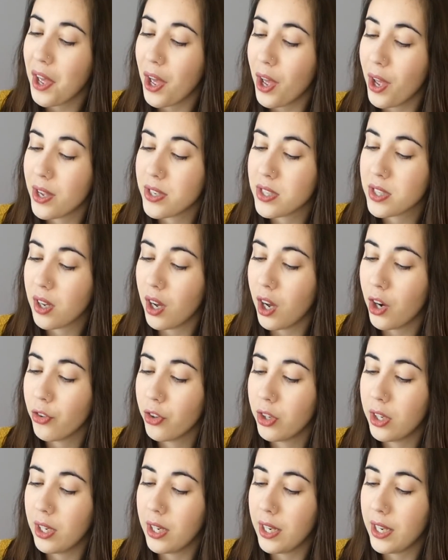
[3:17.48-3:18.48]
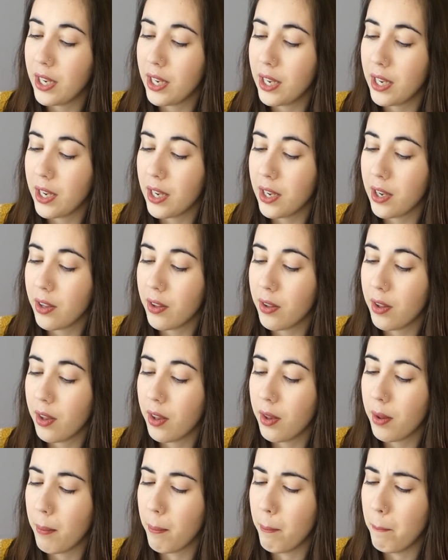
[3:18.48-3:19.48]
It's currently
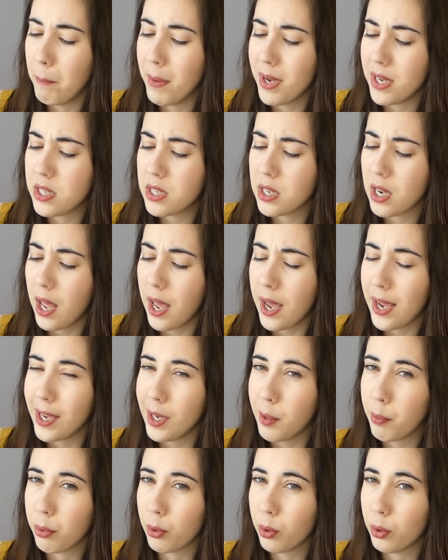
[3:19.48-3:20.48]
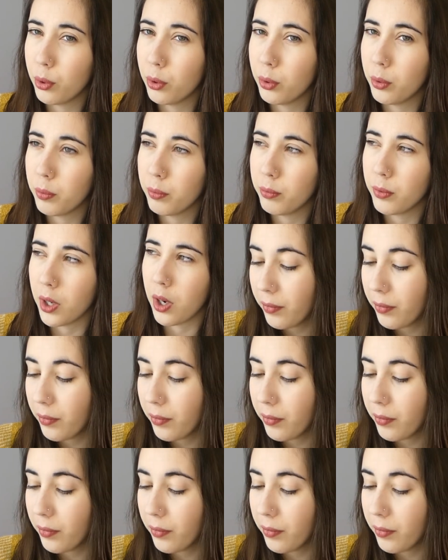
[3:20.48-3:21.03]
mid-April.